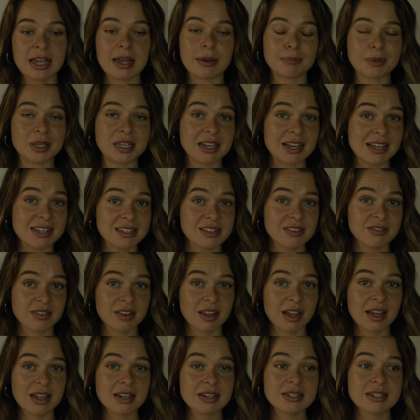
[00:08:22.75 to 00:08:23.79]
and because of
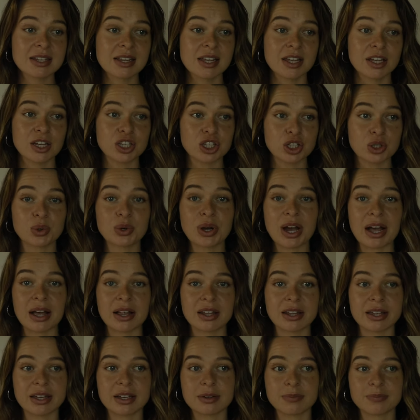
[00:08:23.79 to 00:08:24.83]
that you
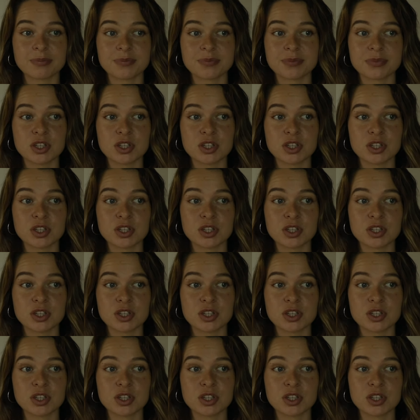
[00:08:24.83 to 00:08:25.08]
like